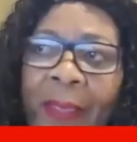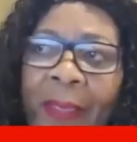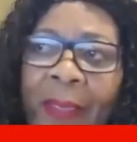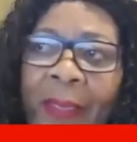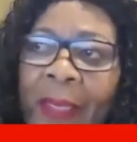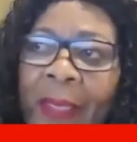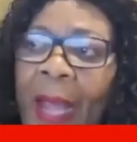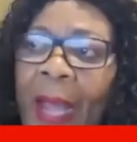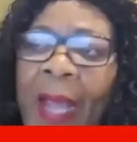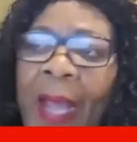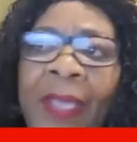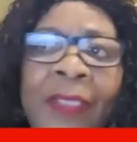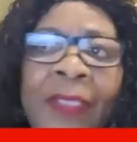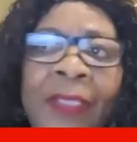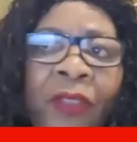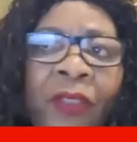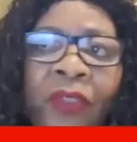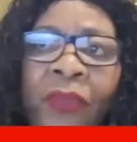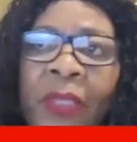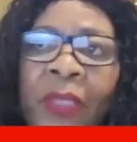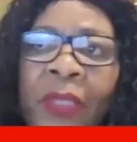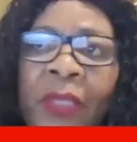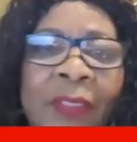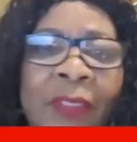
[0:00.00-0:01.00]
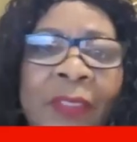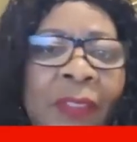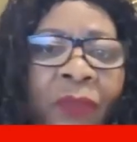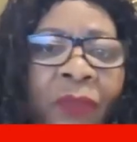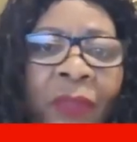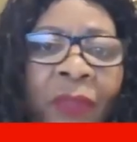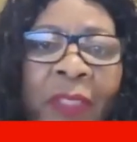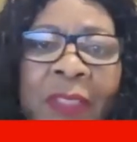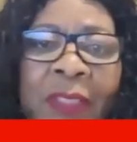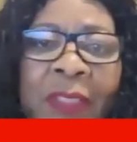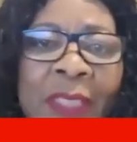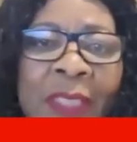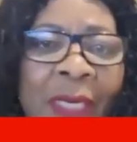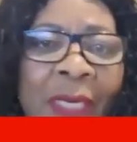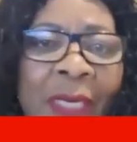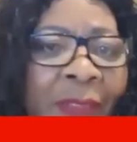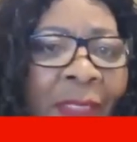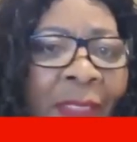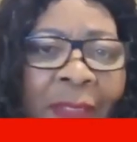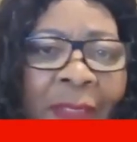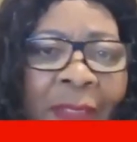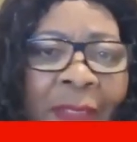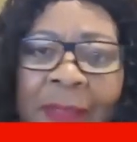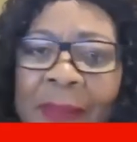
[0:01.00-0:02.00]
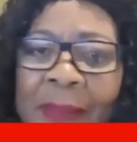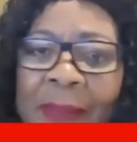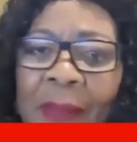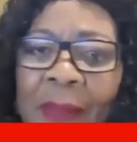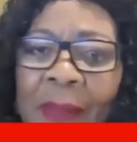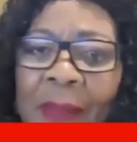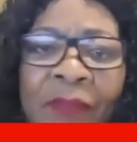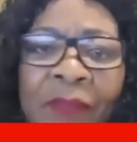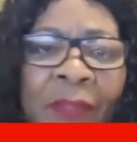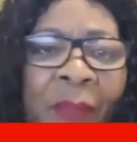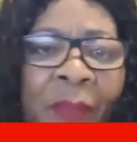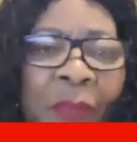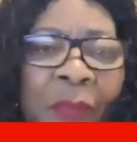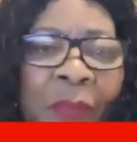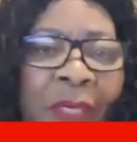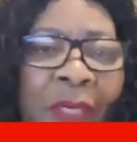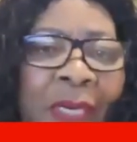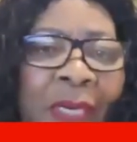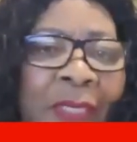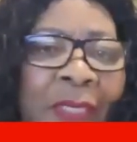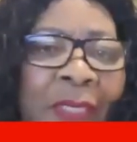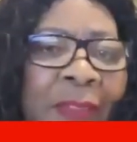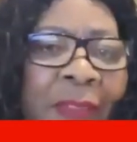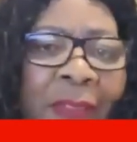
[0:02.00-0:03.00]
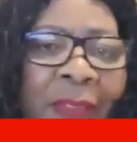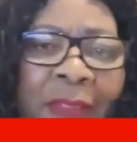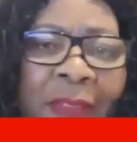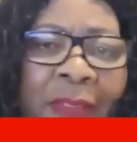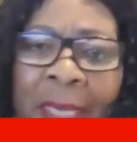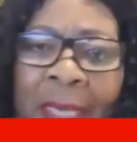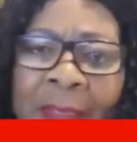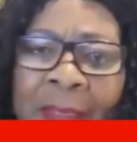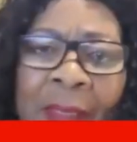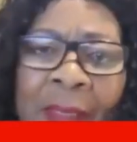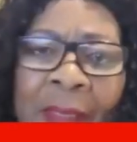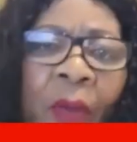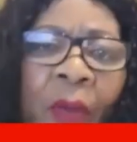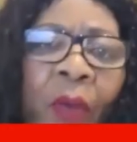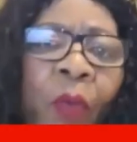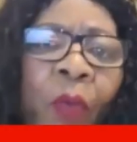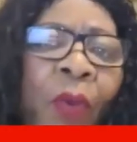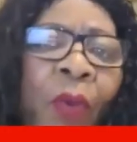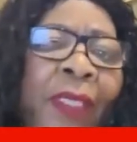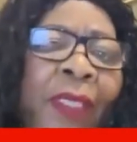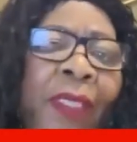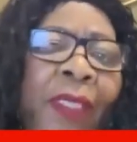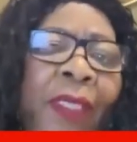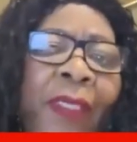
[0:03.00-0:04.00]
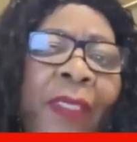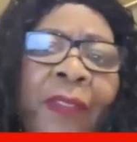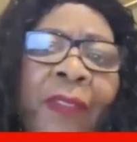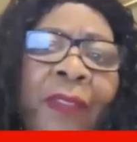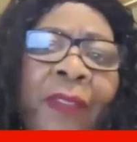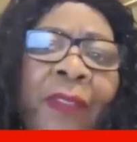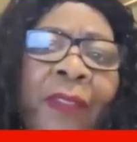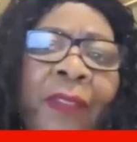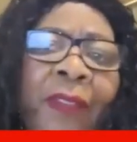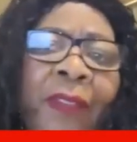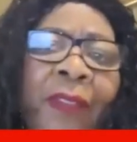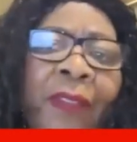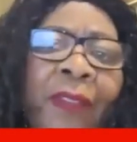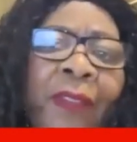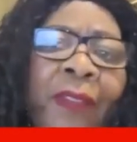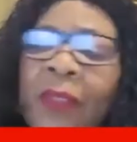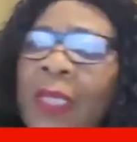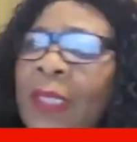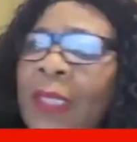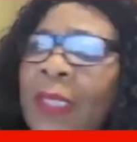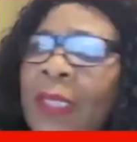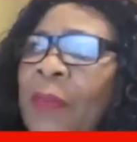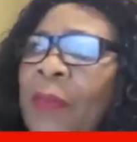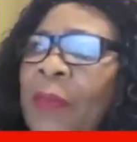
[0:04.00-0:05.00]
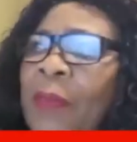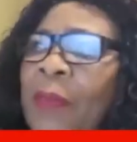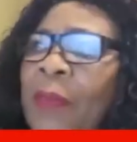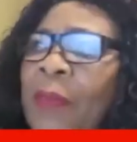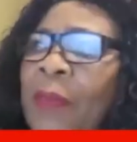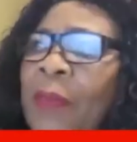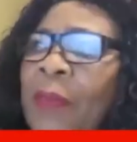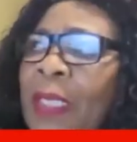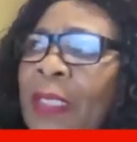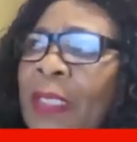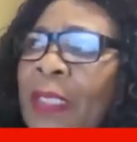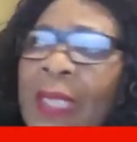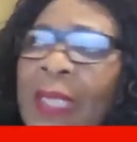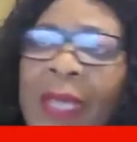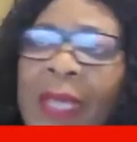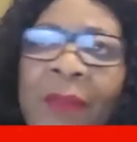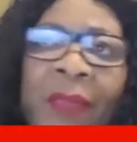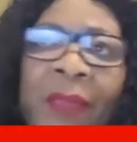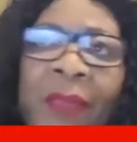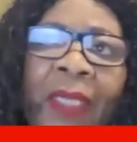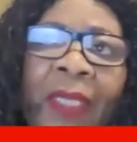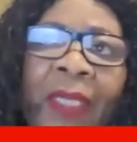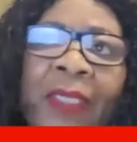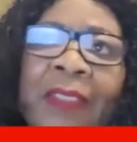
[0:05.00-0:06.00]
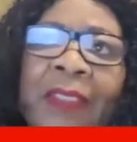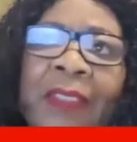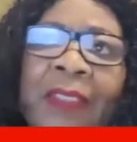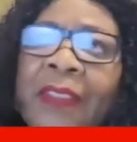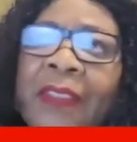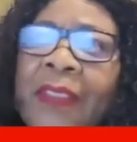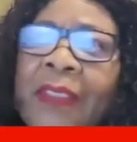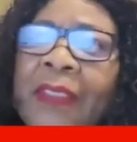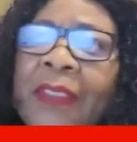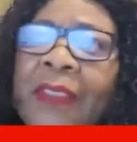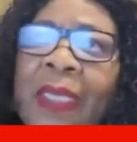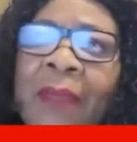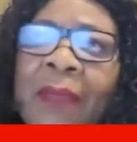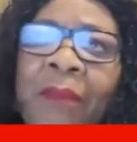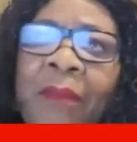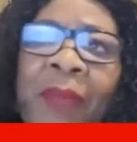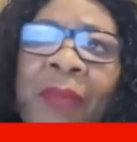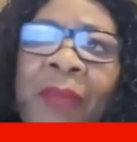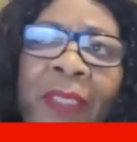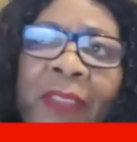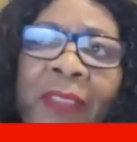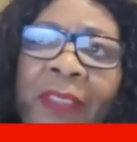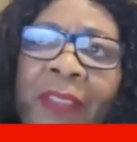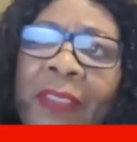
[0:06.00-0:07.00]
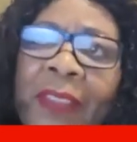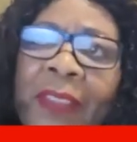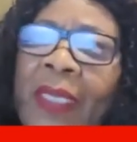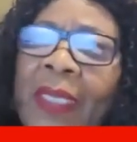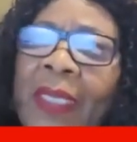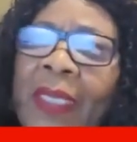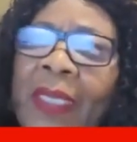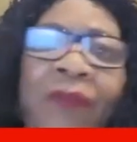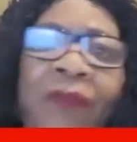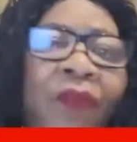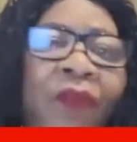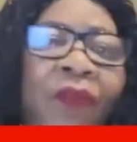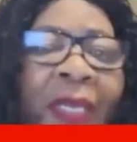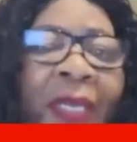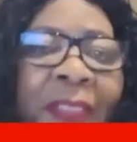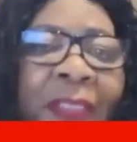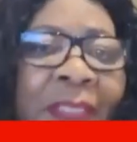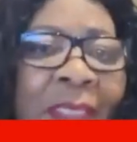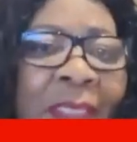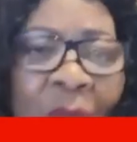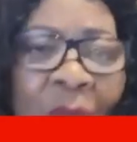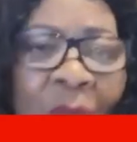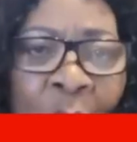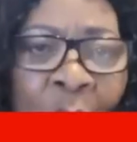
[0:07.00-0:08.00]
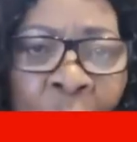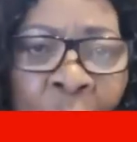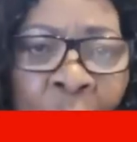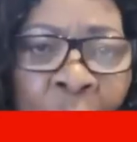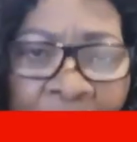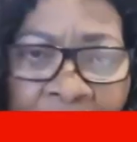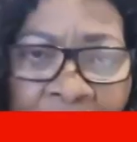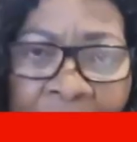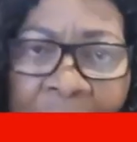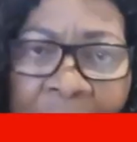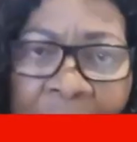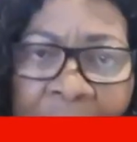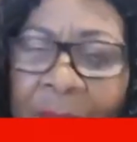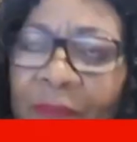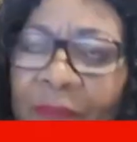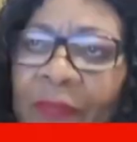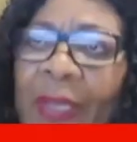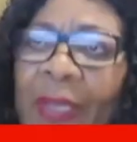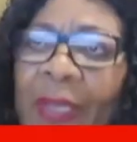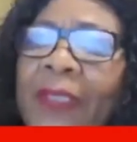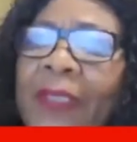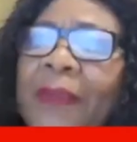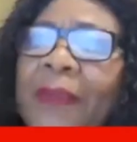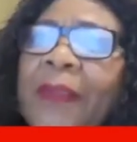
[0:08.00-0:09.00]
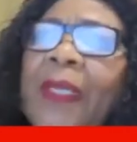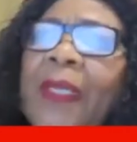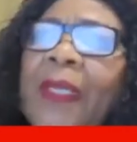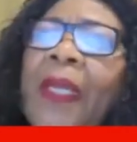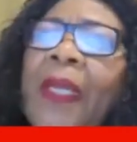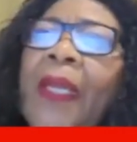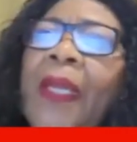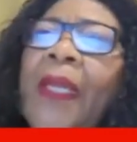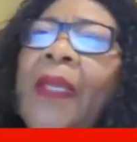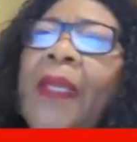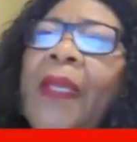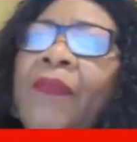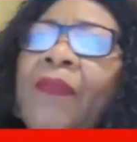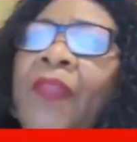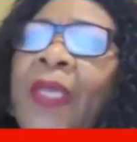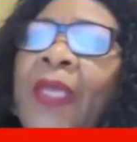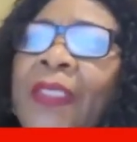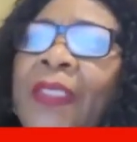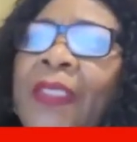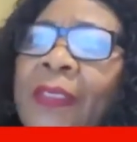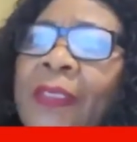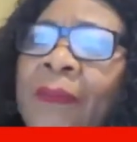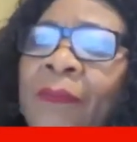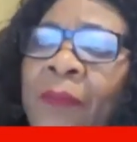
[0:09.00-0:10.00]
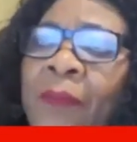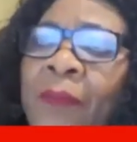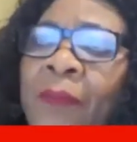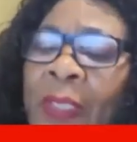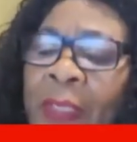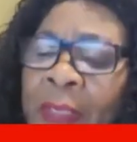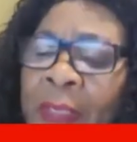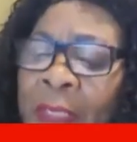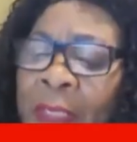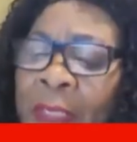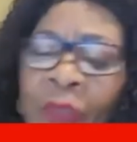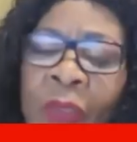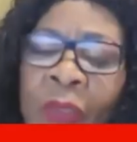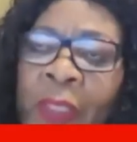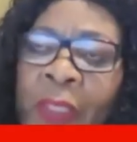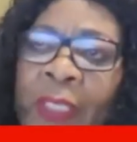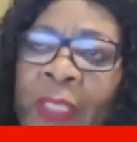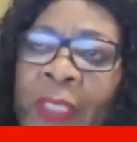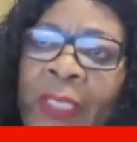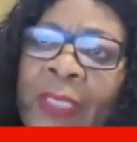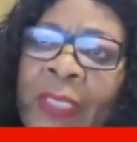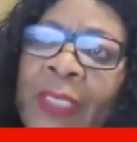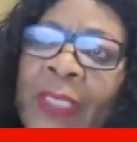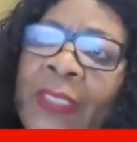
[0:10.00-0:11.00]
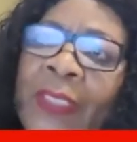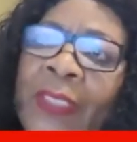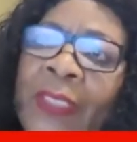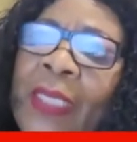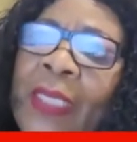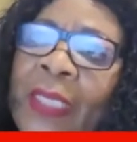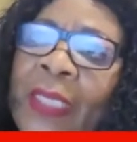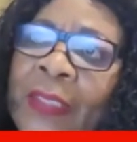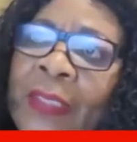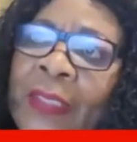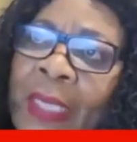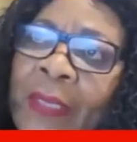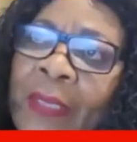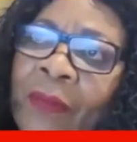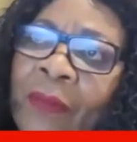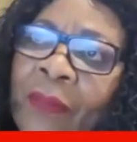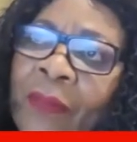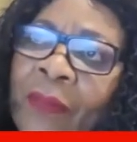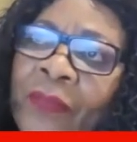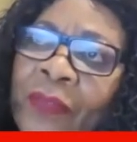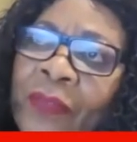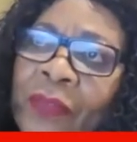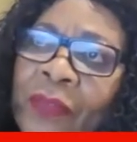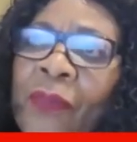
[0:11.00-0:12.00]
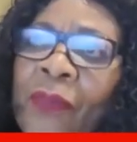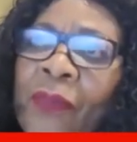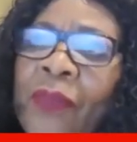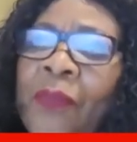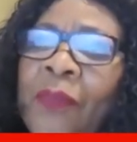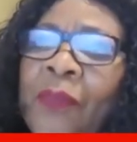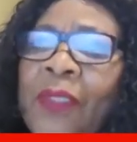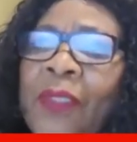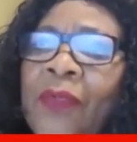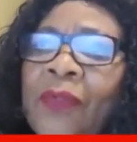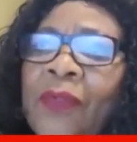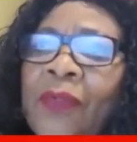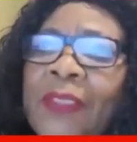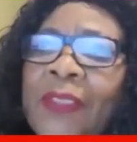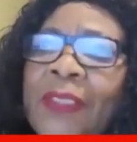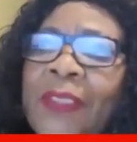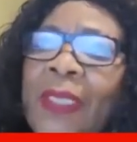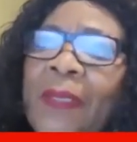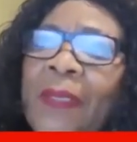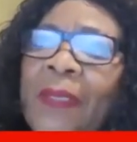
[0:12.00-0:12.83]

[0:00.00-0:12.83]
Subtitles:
I need to get into the structures of democracy, start working so that by the time the ANC is unbanned, it finds us all working fine. That is a story that can take a day of its own, because